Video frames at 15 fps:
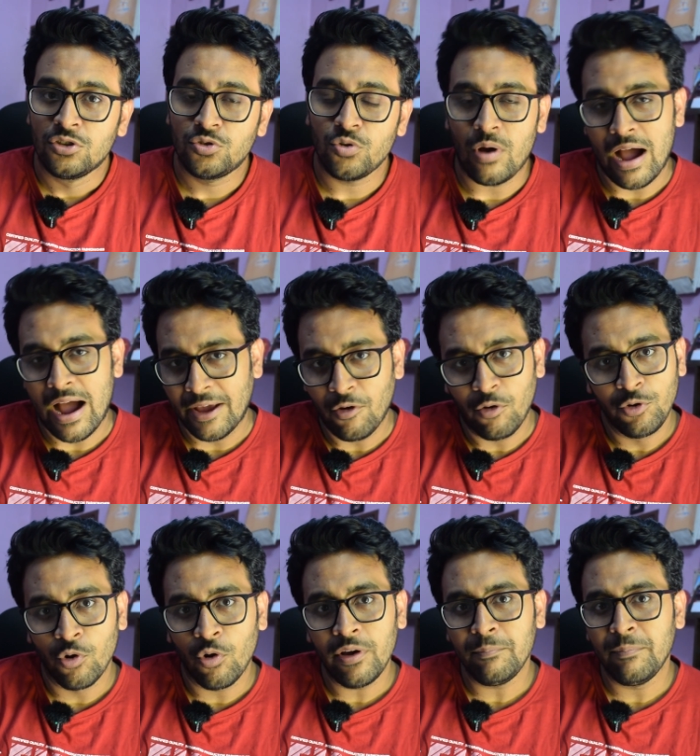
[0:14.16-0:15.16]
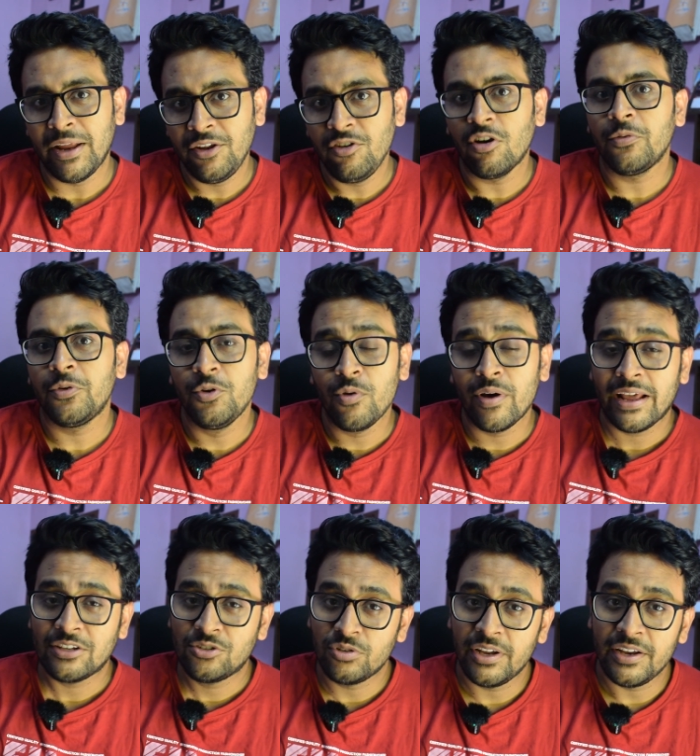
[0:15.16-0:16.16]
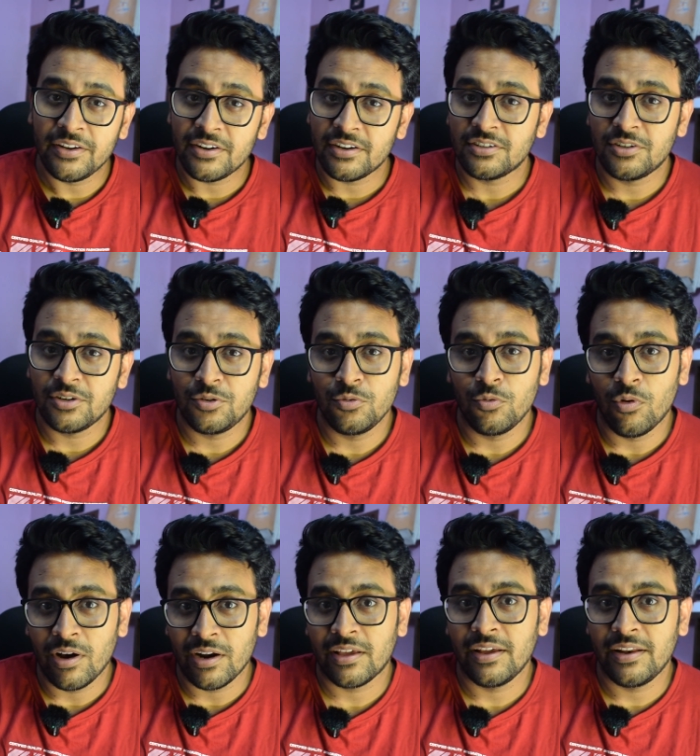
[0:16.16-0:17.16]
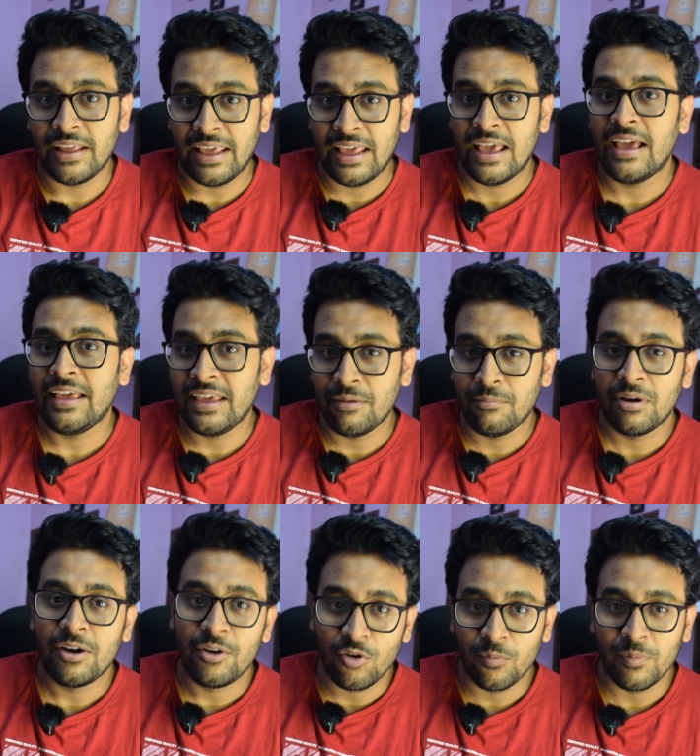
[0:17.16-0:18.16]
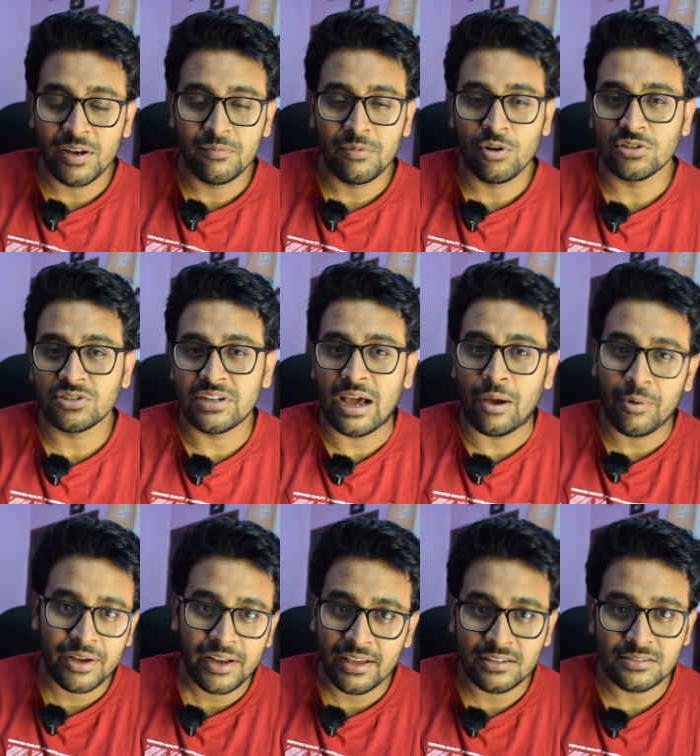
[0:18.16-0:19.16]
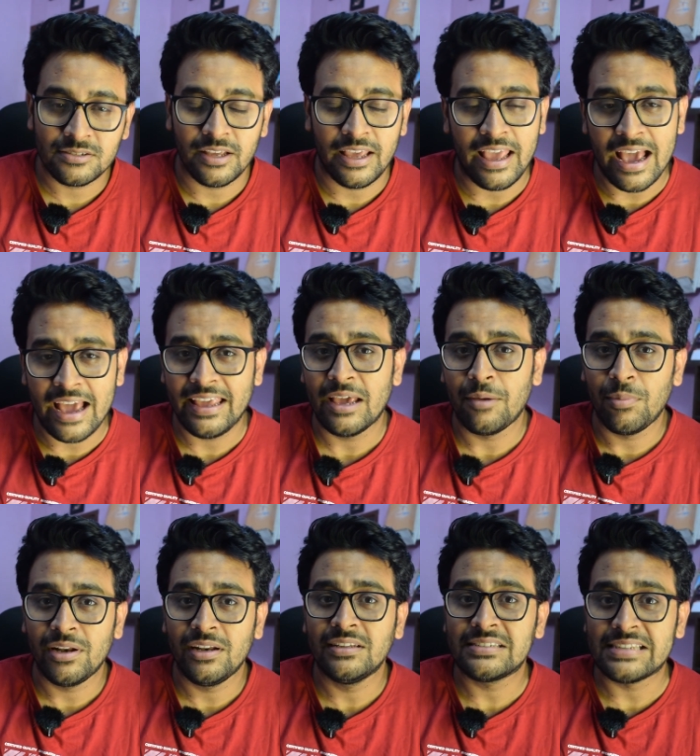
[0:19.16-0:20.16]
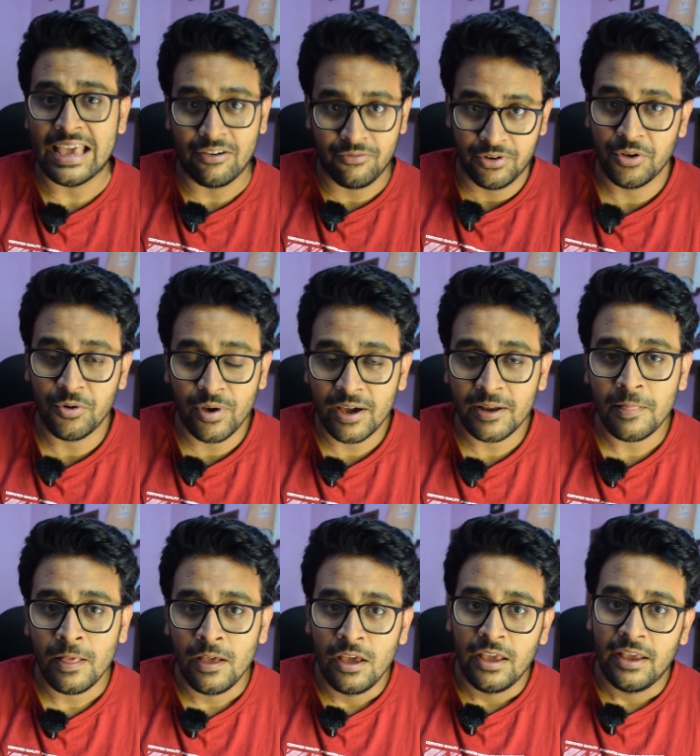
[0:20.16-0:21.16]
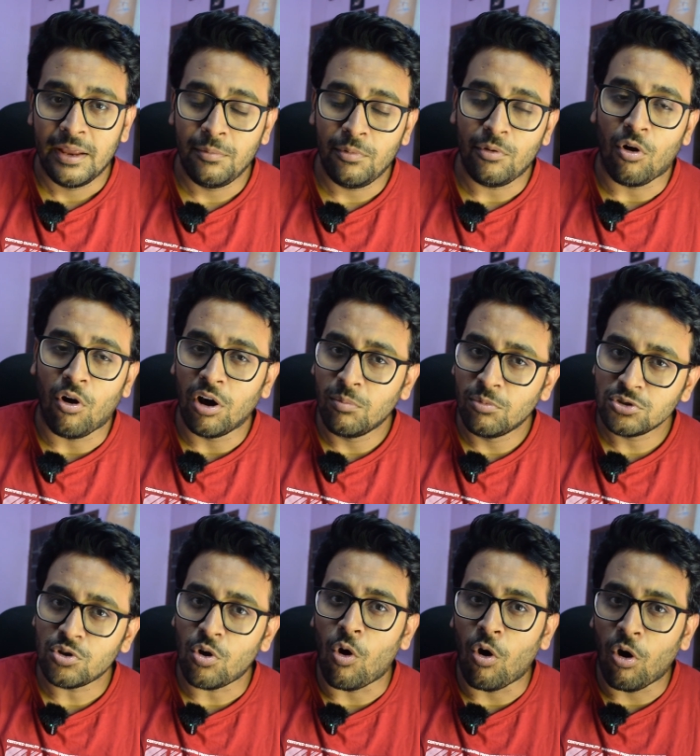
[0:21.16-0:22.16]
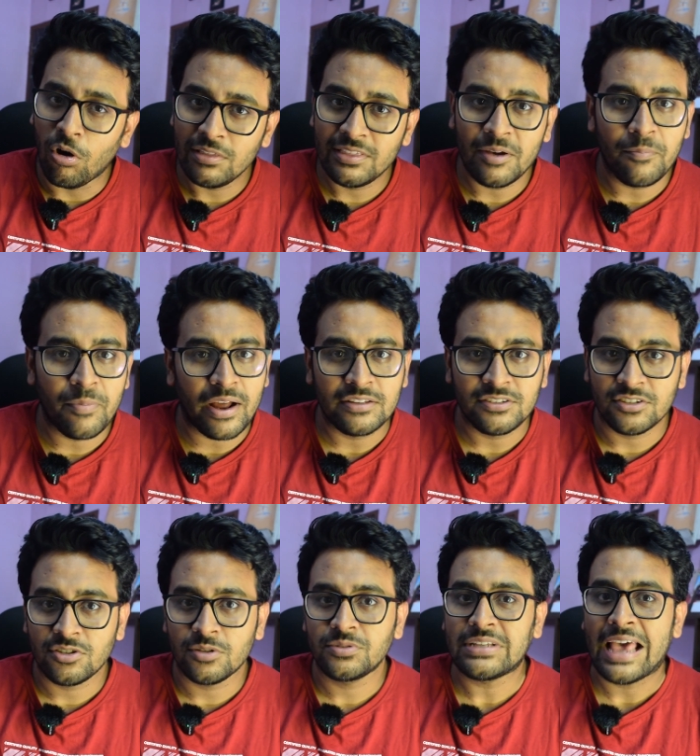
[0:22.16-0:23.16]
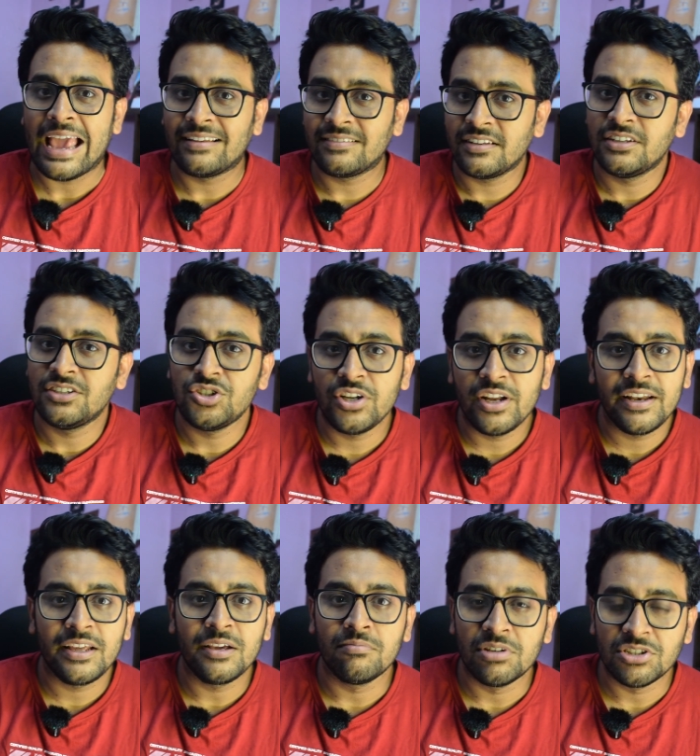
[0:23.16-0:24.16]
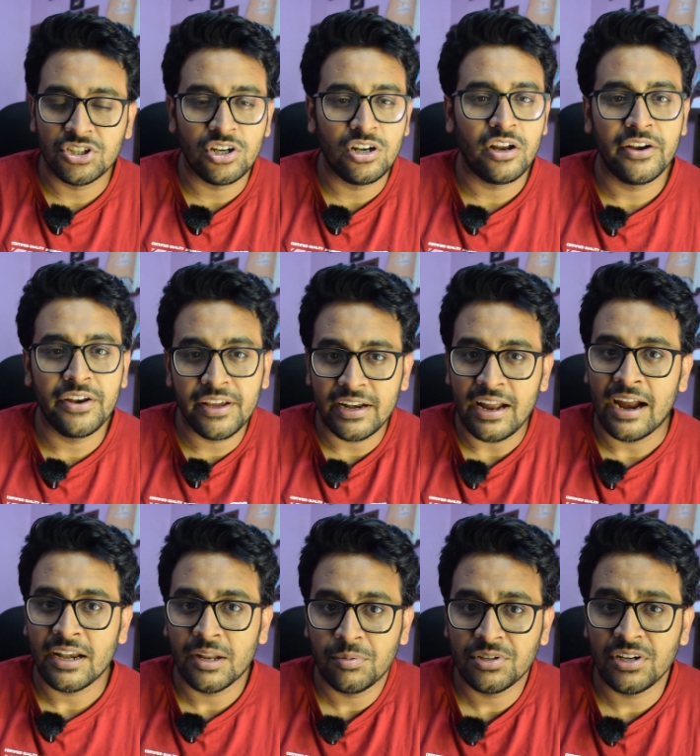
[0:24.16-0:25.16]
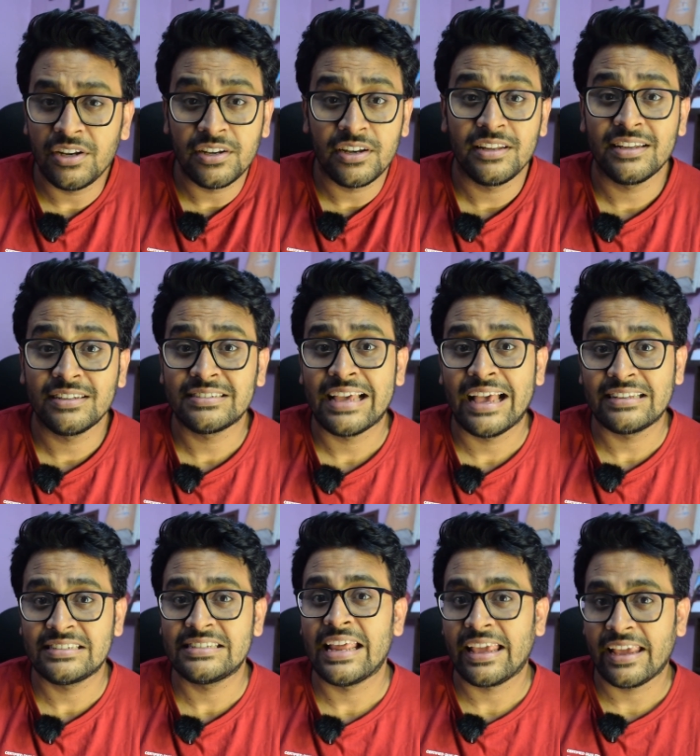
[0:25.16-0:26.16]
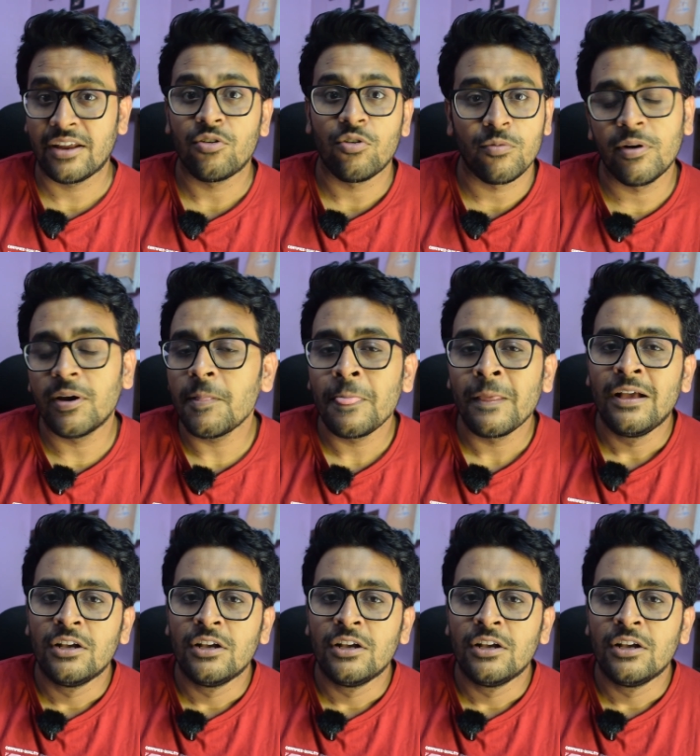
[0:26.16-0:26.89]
So I know many of you are actually interested to work in AI ML domain because nowadays AI ML is everywhere. In almost all the branches of science and engineering, machine learning and artificial intelligence has taken over.